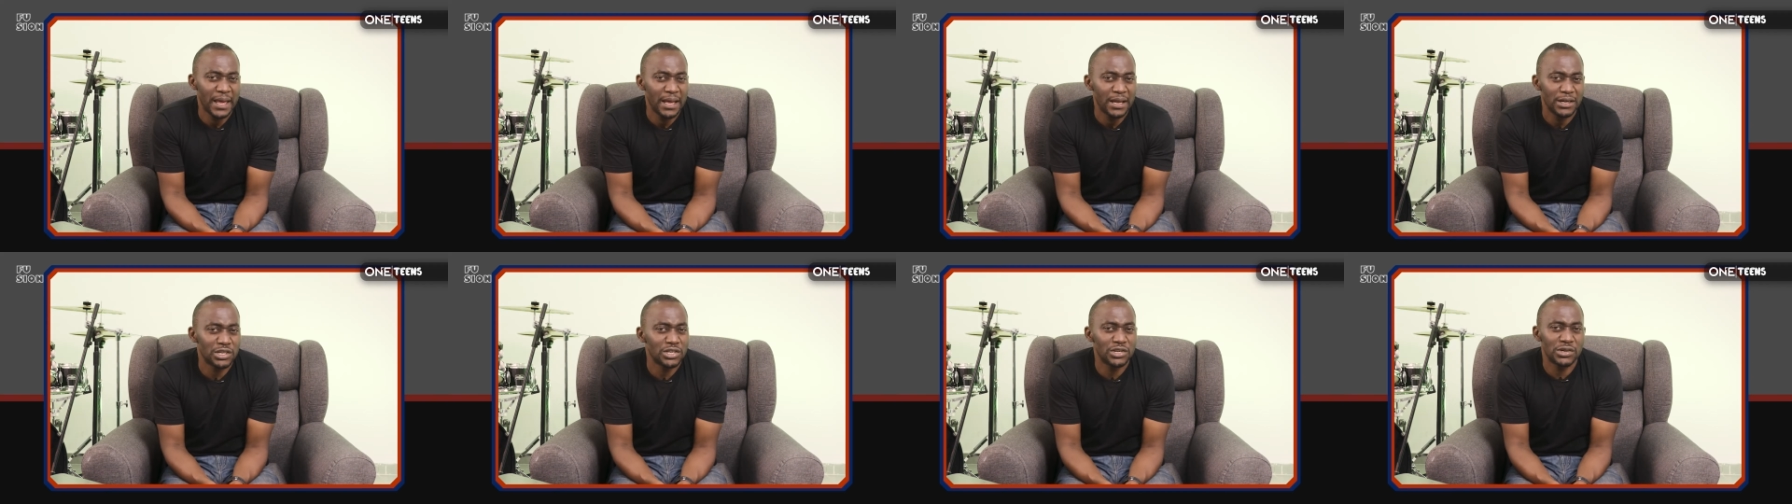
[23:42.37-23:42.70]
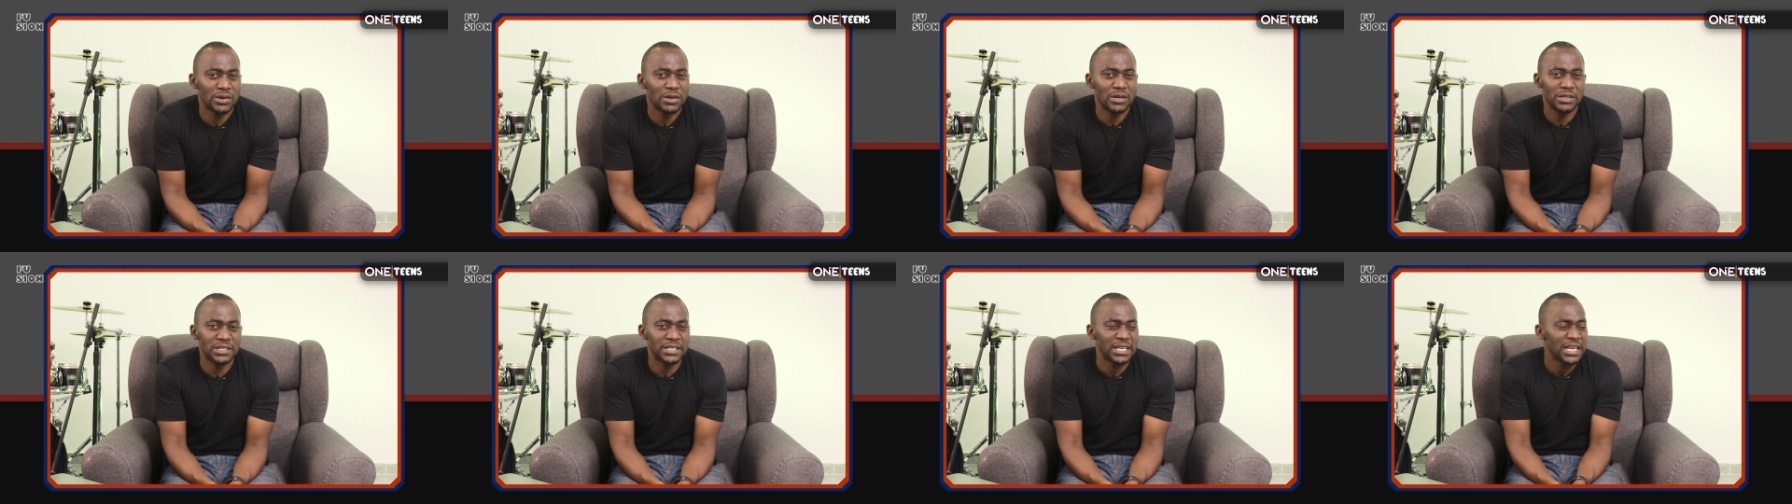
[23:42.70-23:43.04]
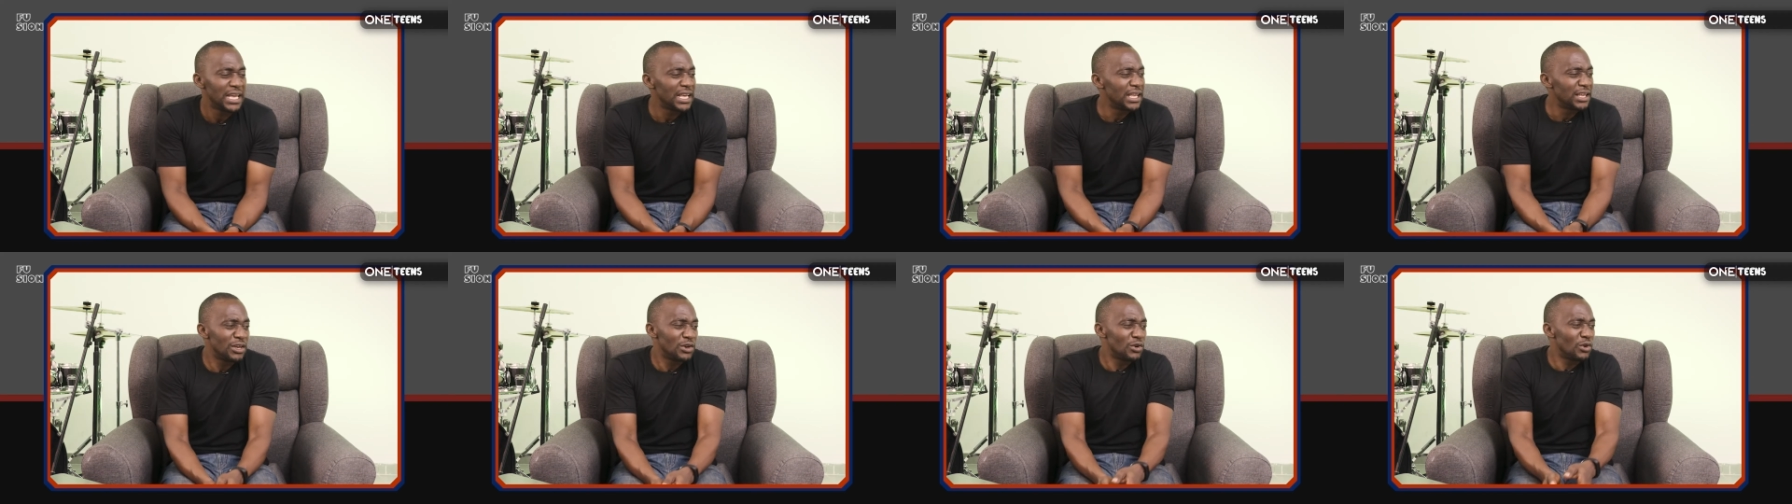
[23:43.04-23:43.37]
Trust.
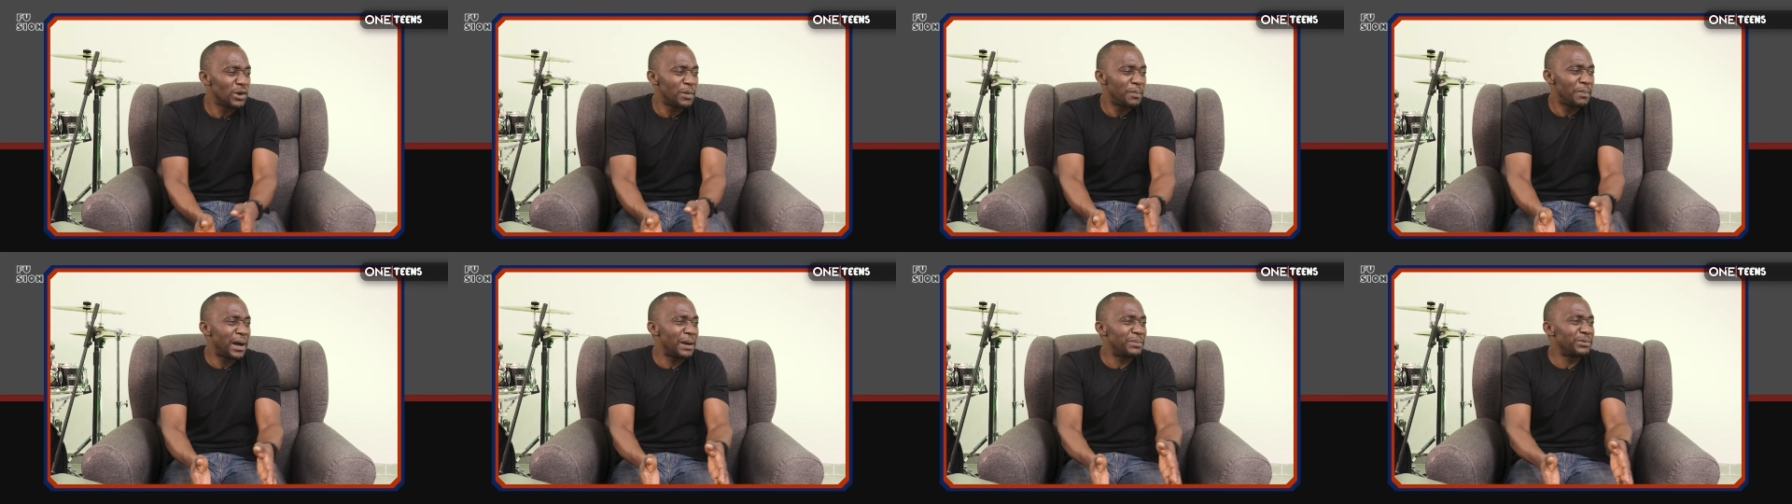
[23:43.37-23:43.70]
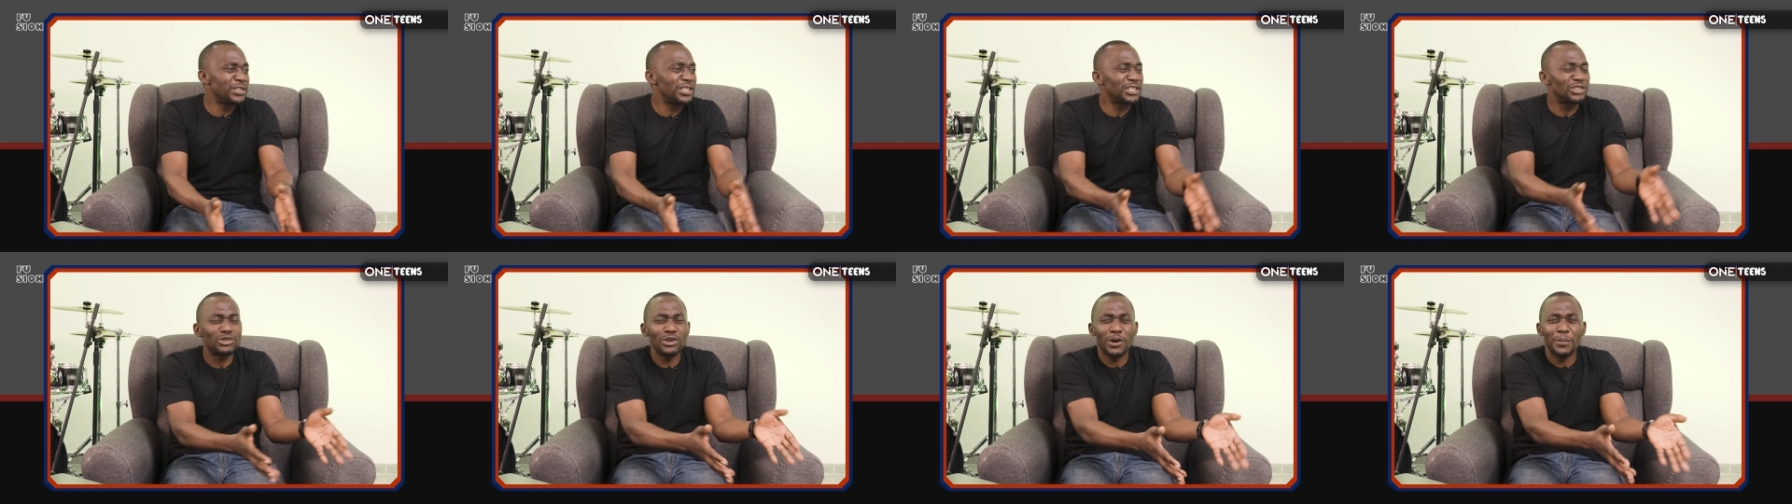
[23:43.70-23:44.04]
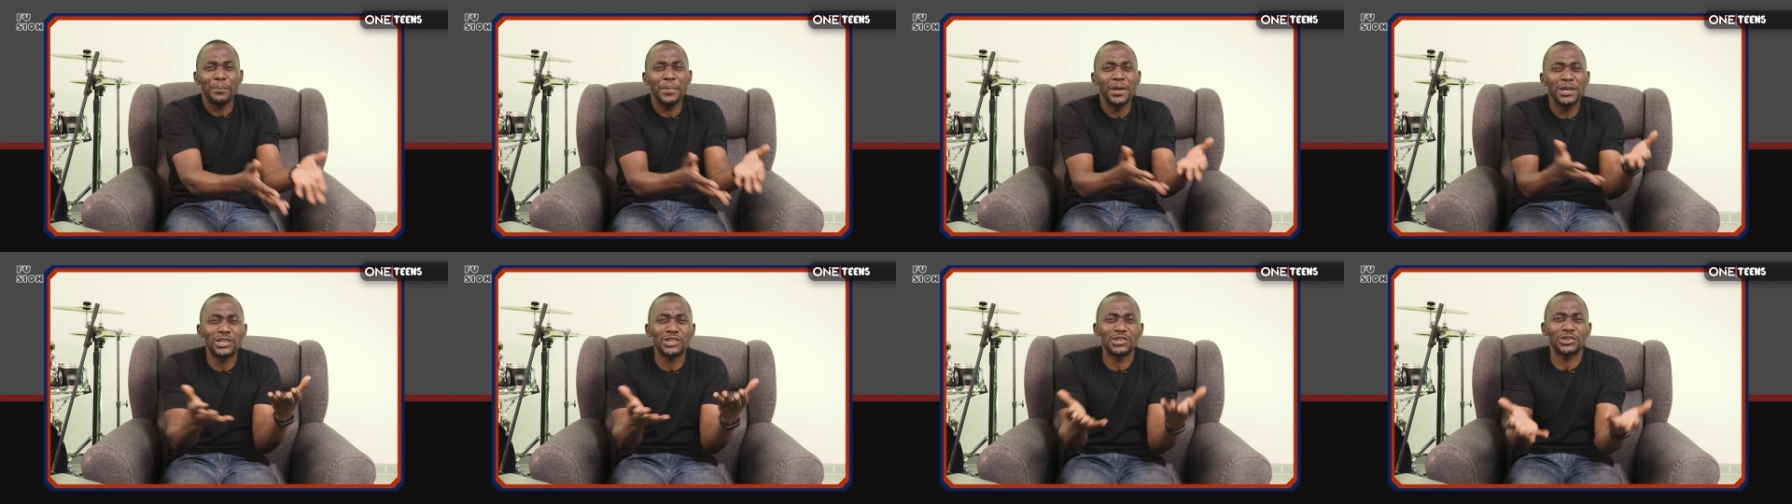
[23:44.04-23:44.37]
You know, the Bible says
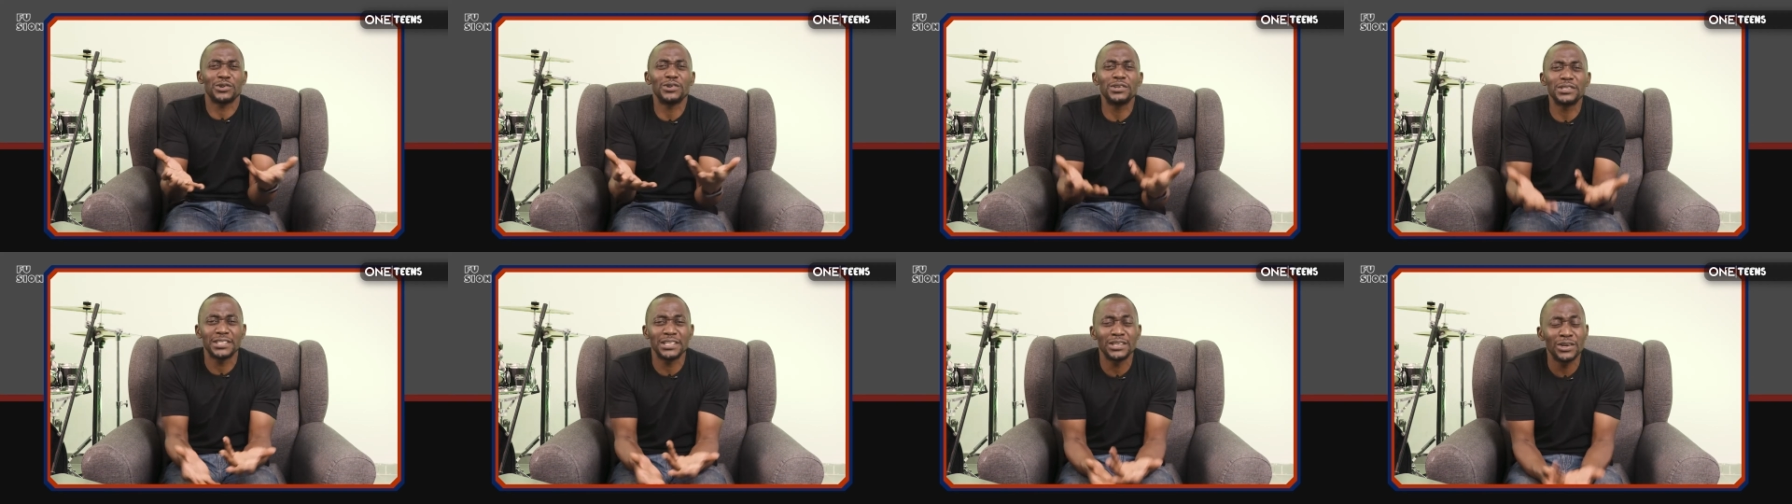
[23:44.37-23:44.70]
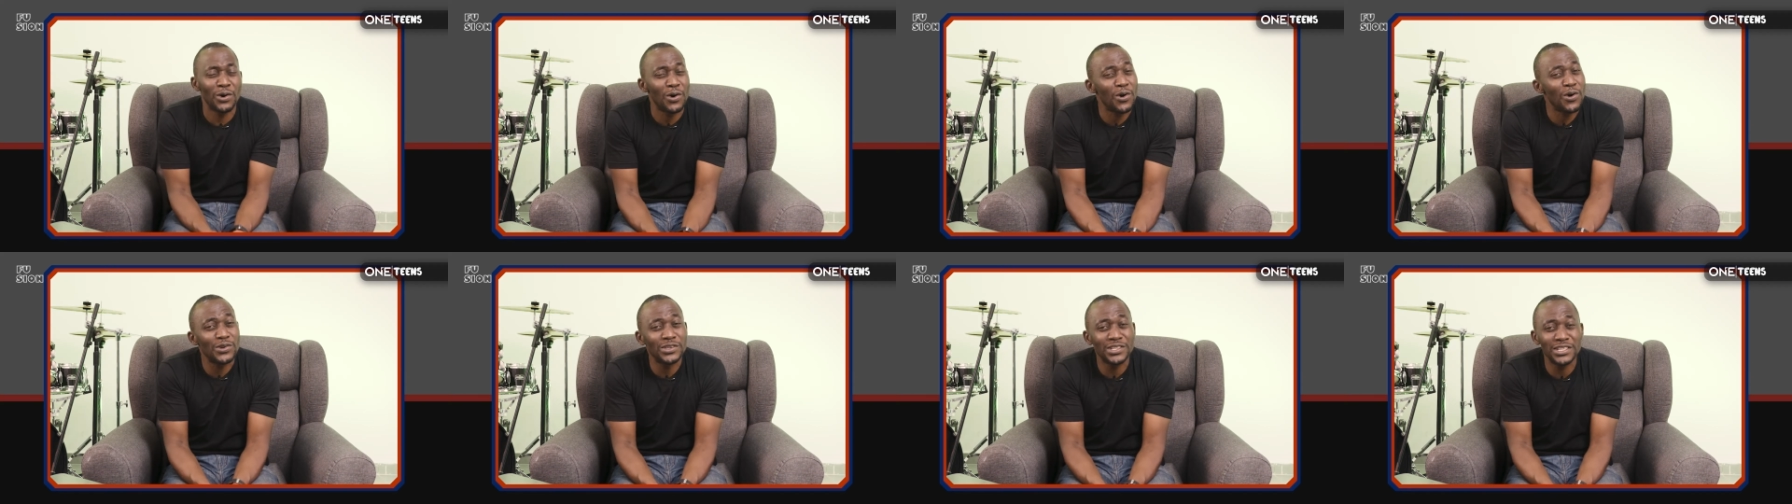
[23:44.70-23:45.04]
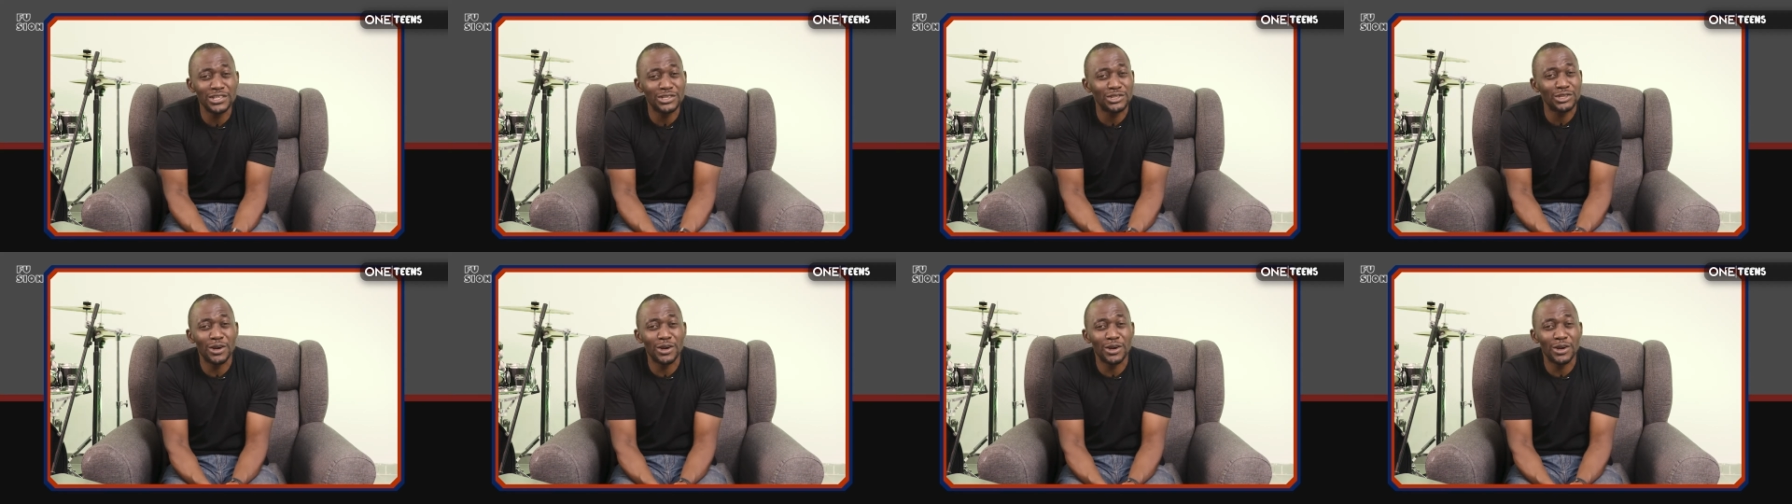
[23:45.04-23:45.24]
some may trust in horses,